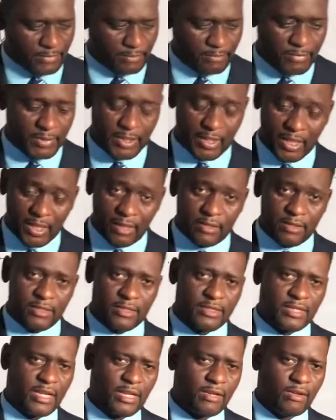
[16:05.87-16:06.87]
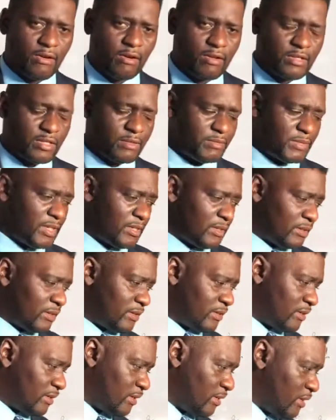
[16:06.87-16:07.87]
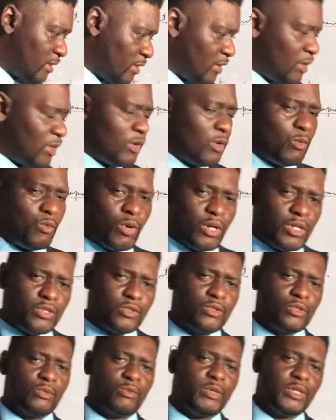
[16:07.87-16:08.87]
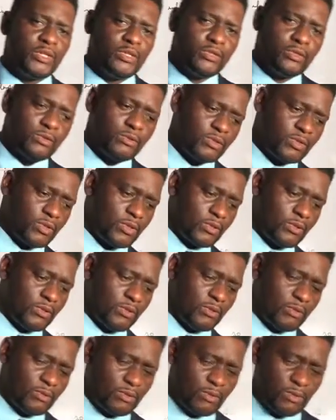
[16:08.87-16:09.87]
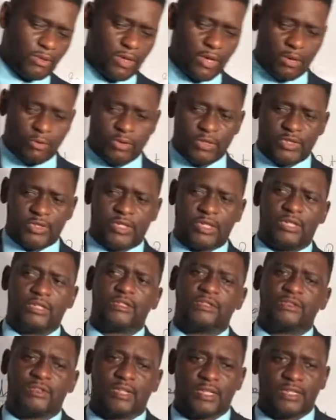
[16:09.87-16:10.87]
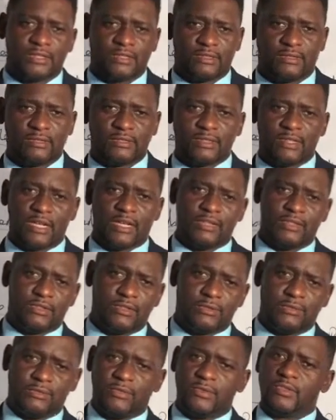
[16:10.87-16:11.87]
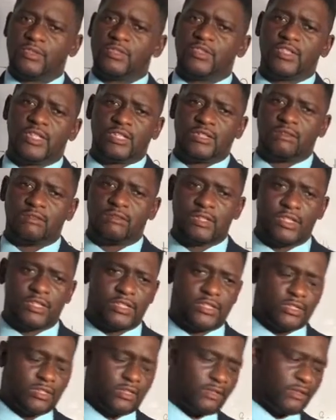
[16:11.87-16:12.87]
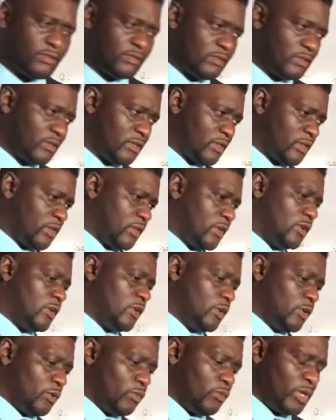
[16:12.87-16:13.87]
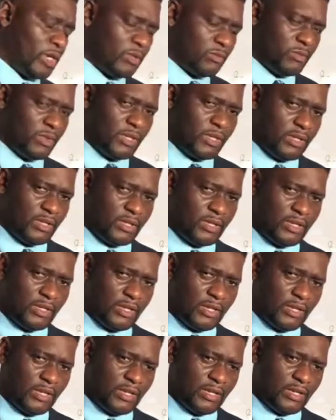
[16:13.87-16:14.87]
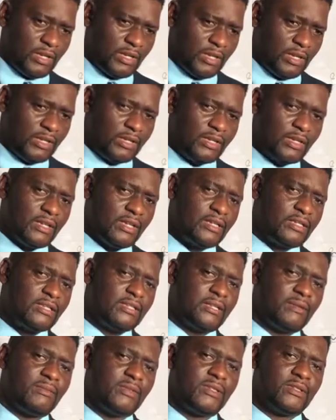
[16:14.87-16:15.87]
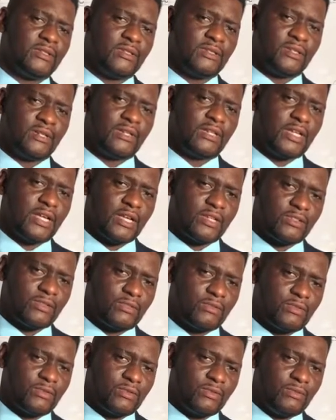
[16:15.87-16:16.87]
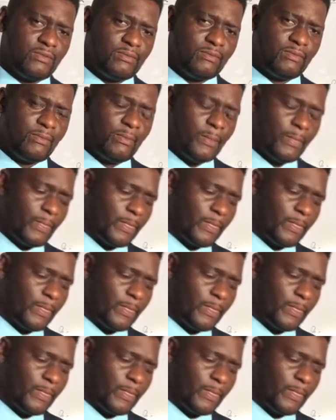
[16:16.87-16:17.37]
But here is dichotomy. What do we do to our children and to future generations when we enlist them into the classroom